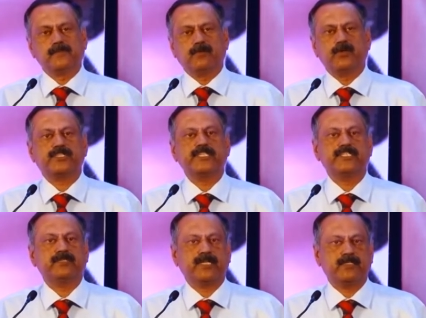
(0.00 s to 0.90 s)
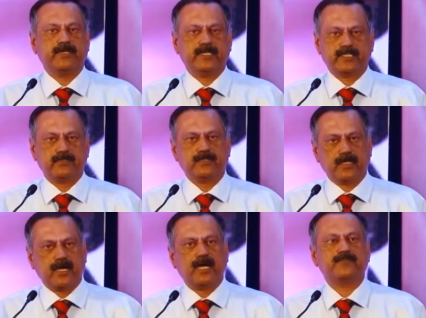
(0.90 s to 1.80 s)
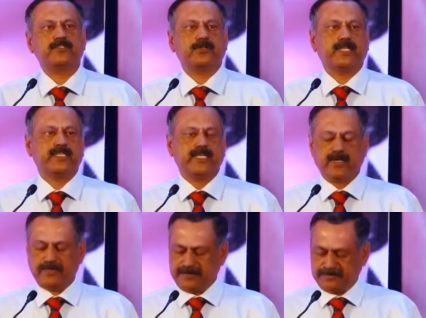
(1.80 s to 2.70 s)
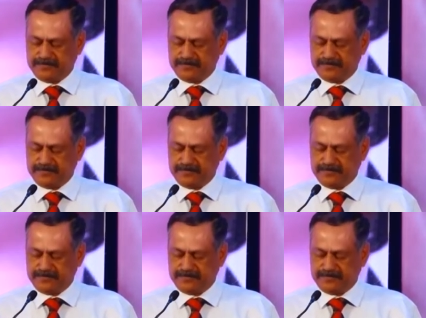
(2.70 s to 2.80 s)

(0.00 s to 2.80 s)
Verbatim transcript: was teaching mathematics after joining the army.